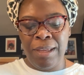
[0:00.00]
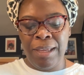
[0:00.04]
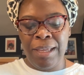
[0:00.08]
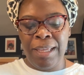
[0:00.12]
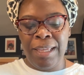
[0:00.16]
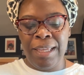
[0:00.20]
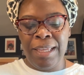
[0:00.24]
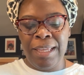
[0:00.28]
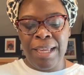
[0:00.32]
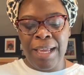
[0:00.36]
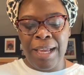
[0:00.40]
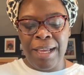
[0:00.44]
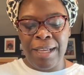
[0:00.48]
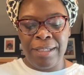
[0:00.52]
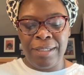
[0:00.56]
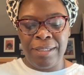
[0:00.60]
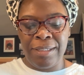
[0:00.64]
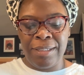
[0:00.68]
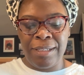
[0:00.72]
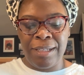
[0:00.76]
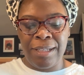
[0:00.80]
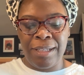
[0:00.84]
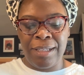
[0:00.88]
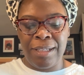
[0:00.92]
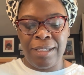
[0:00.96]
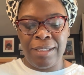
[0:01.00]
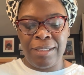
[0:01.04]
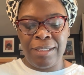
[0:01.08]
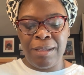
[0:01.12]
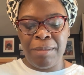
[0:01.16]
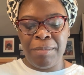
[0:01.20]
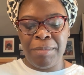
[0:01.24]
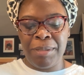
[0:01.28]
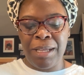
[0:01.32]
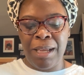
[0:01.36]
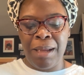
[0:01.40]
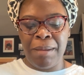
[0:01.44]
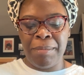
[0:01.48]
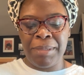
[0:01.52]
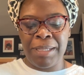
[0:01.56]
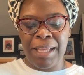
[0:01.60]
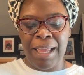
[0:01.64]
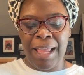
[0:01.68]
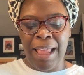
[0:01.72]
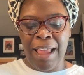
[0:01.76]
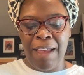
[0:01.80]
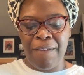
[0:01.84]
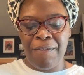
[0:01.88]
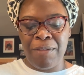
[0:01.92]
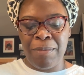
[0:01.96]
Yes. Sometimes I
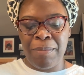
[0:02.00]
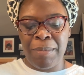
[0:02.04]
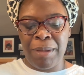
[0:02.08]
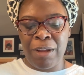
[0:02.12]
haven't